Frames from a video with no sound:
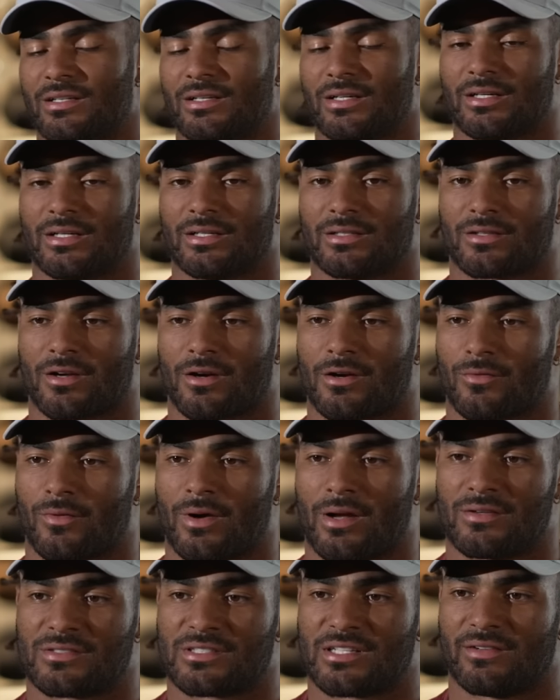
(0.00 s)
uh, third
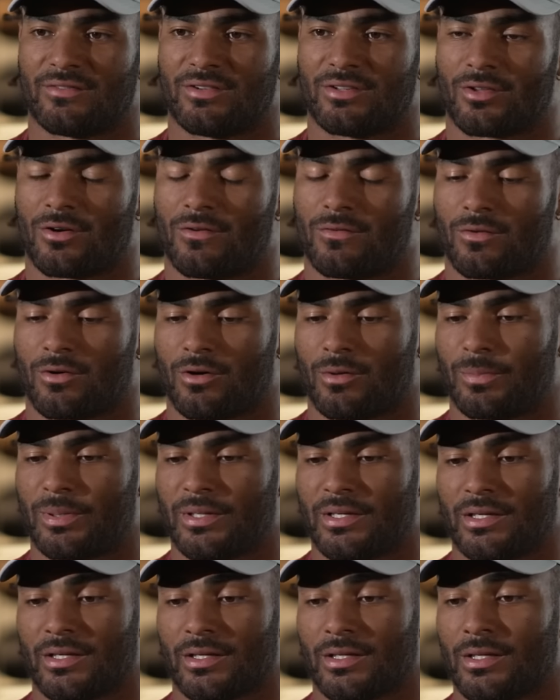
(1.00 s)
round, 70th overall
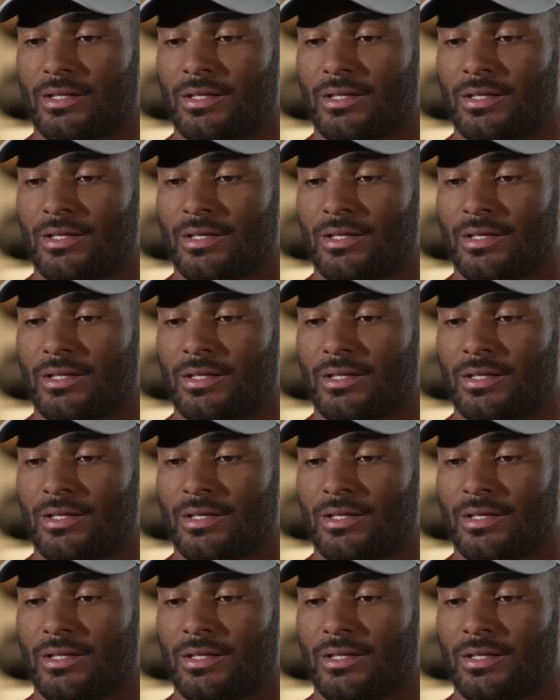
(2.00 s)
pick,